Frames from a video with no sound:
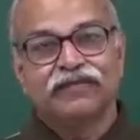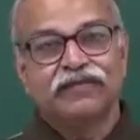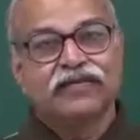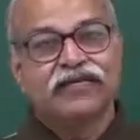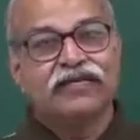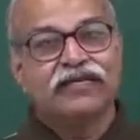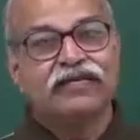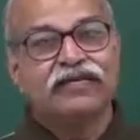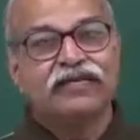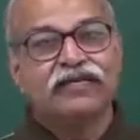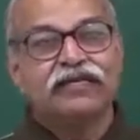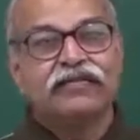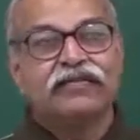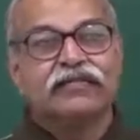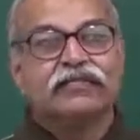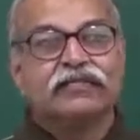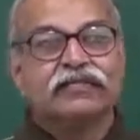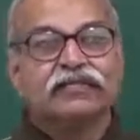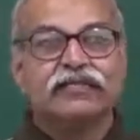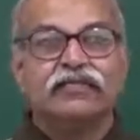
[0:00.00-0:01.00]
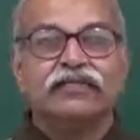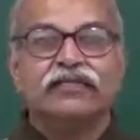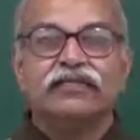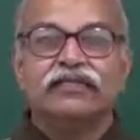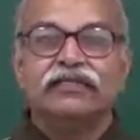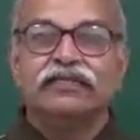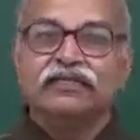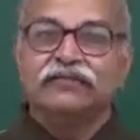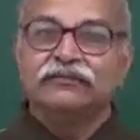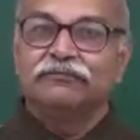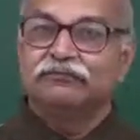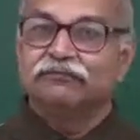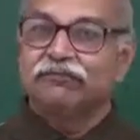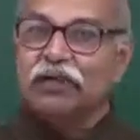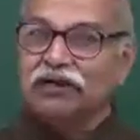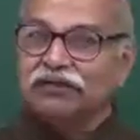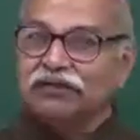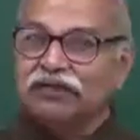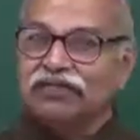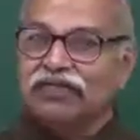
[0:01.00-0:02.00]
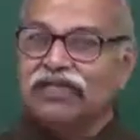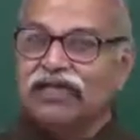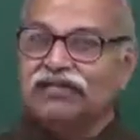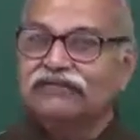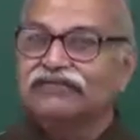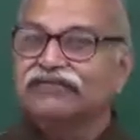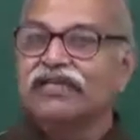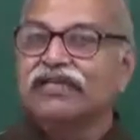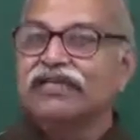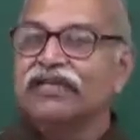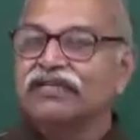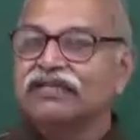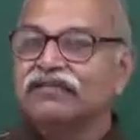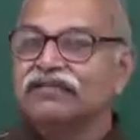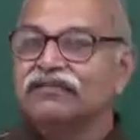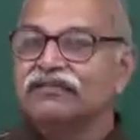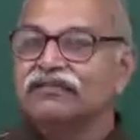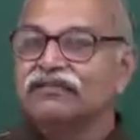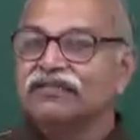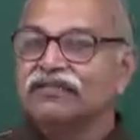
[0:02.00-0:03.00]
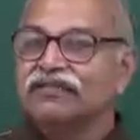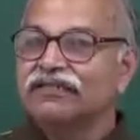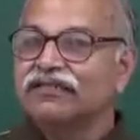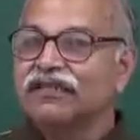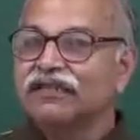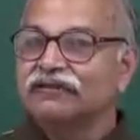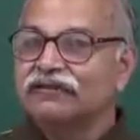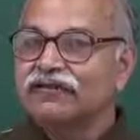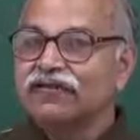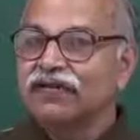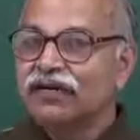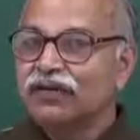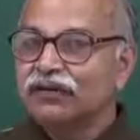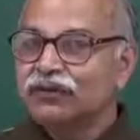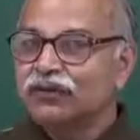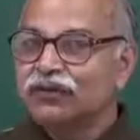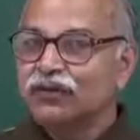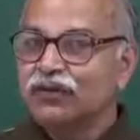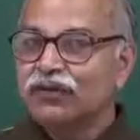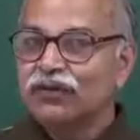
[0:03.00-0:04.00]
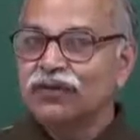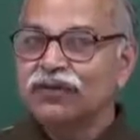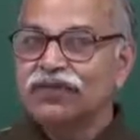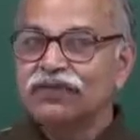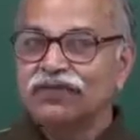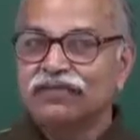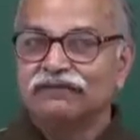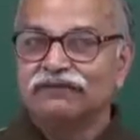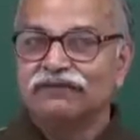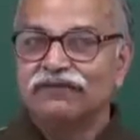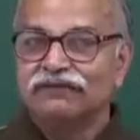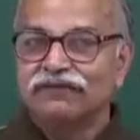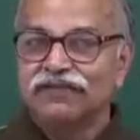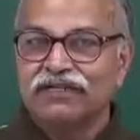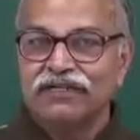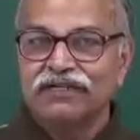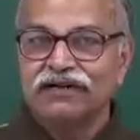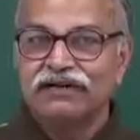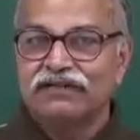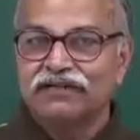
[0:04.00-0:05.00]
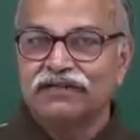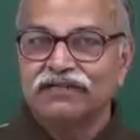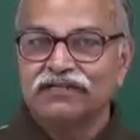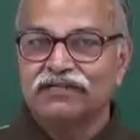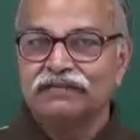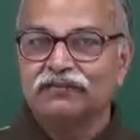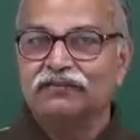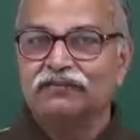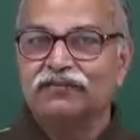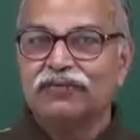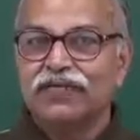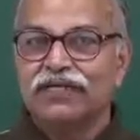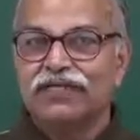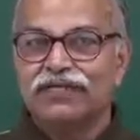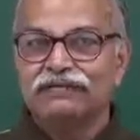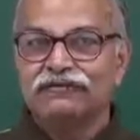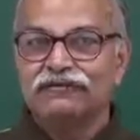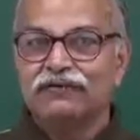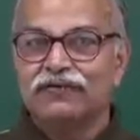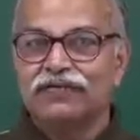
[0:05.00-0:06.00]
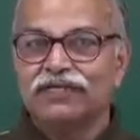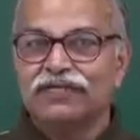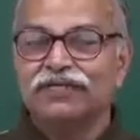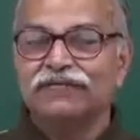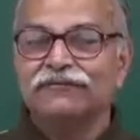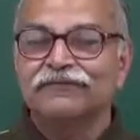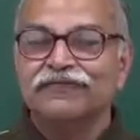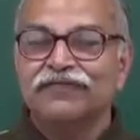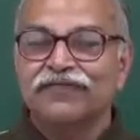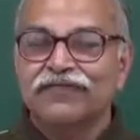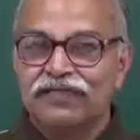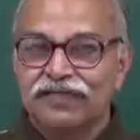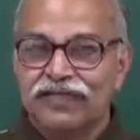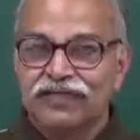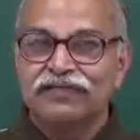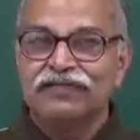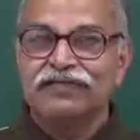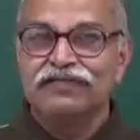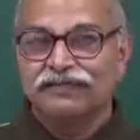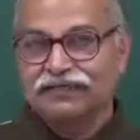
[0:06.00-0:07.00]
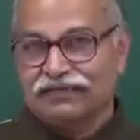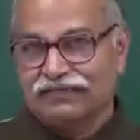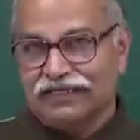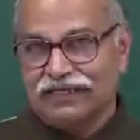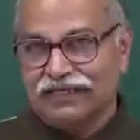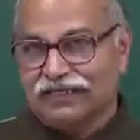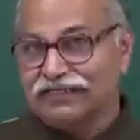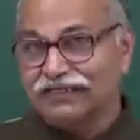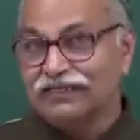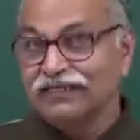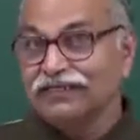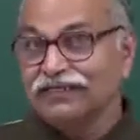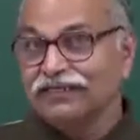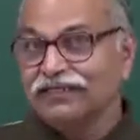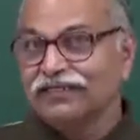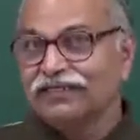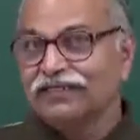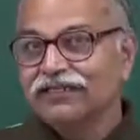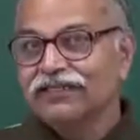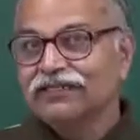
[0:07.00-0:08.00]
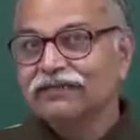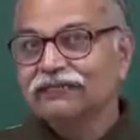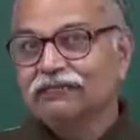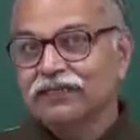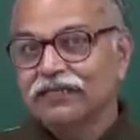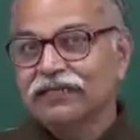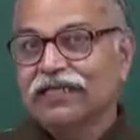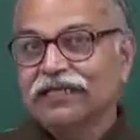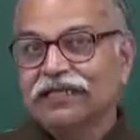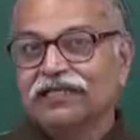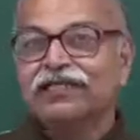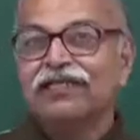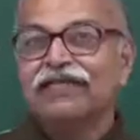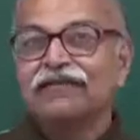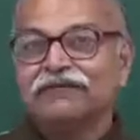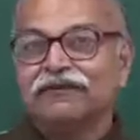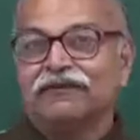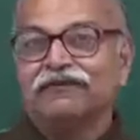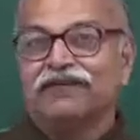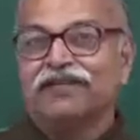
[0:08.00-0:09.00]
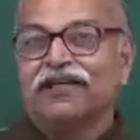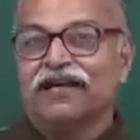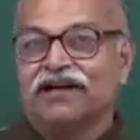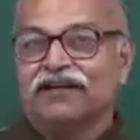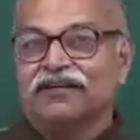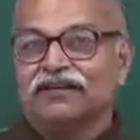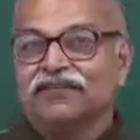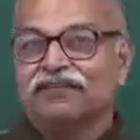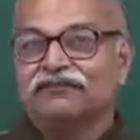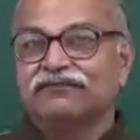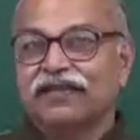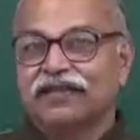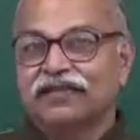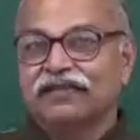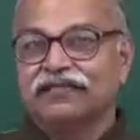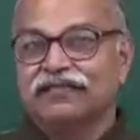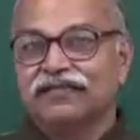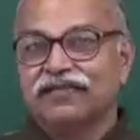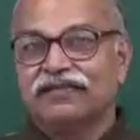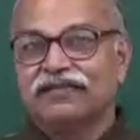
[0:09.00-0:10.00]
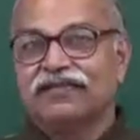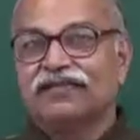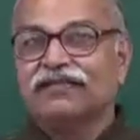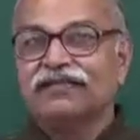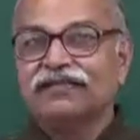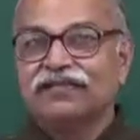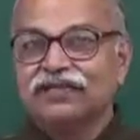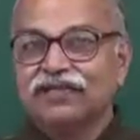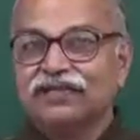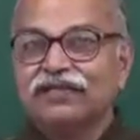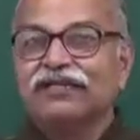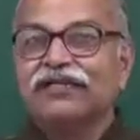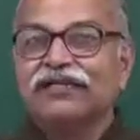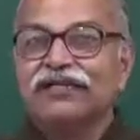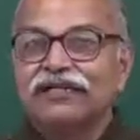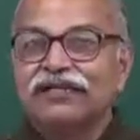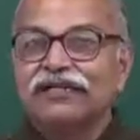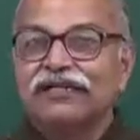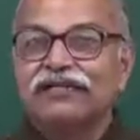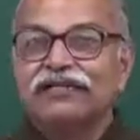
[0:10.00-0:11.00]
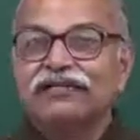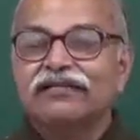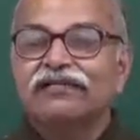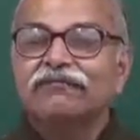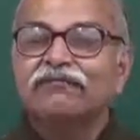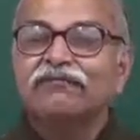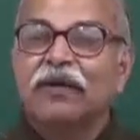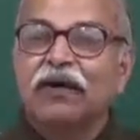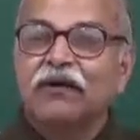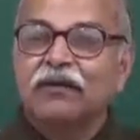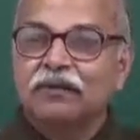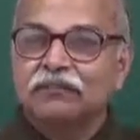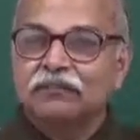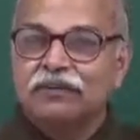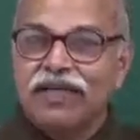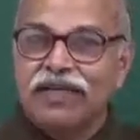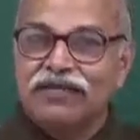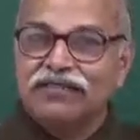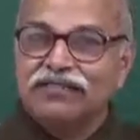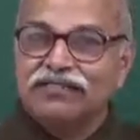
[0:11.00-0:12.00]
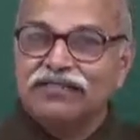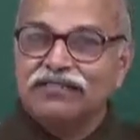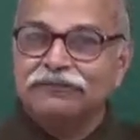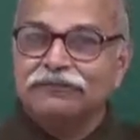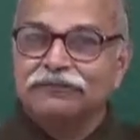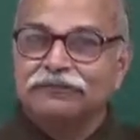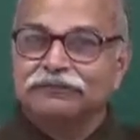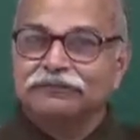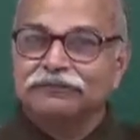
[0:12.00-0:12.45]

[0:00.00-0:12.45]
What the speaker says: right. The power that we get in our household, 50 hertz to 20 volts, that is AC, but that is at 50 hertz fixed, and that is generated in the power plants.